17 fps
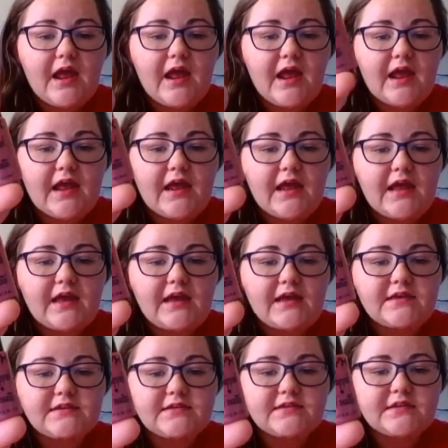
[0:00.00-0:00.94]

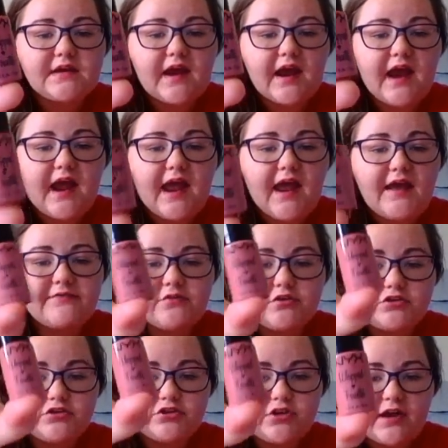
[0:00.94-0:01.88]
And I have
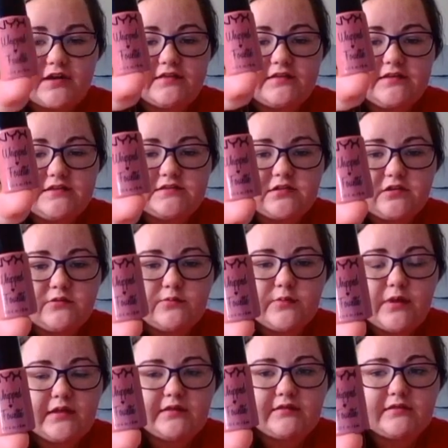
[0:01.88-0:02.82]
not tried this on
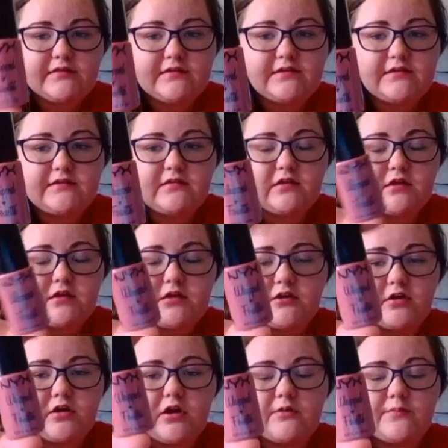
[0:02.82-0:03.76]
my lip
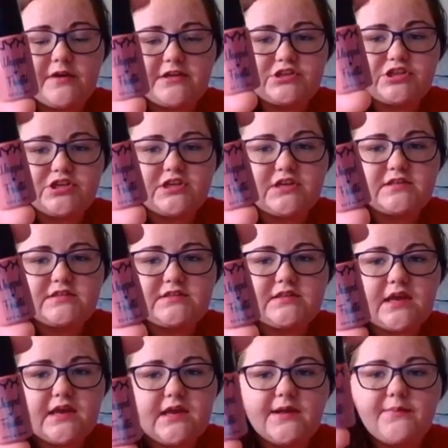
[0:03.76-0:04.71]
or on my cheeks,
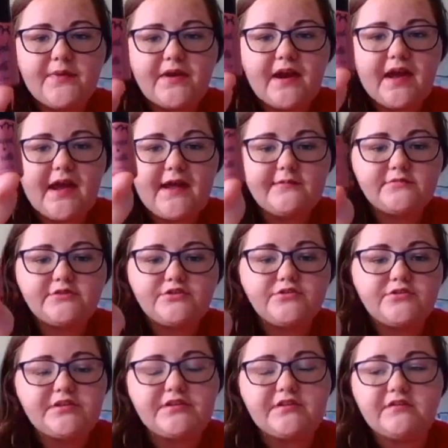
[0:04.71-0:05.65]
but I
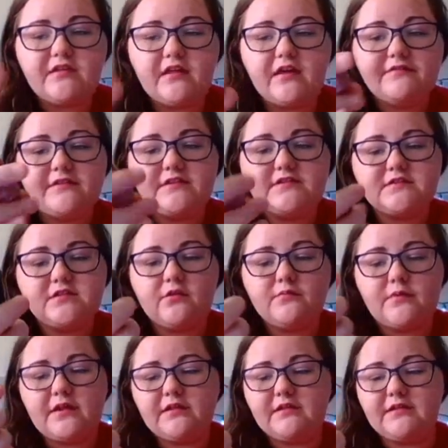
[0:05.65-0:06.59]
absolutely love this on
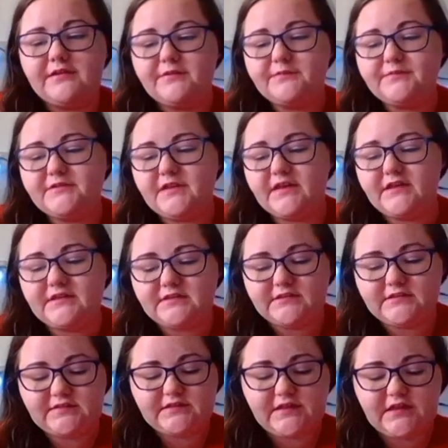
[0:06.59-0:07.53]
my lips and
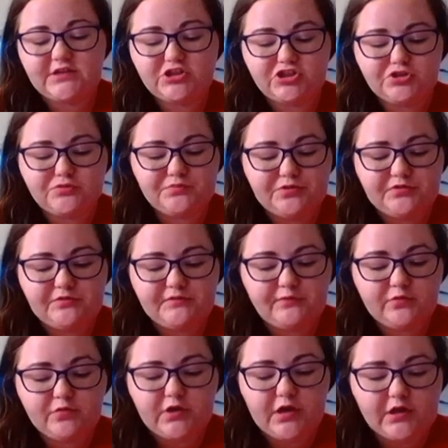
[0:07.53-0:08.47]
it's such a
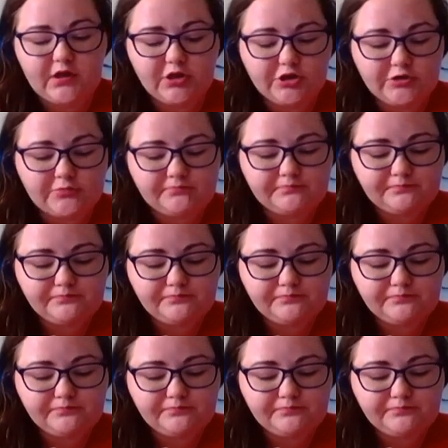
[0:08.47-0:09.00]
beautiful color.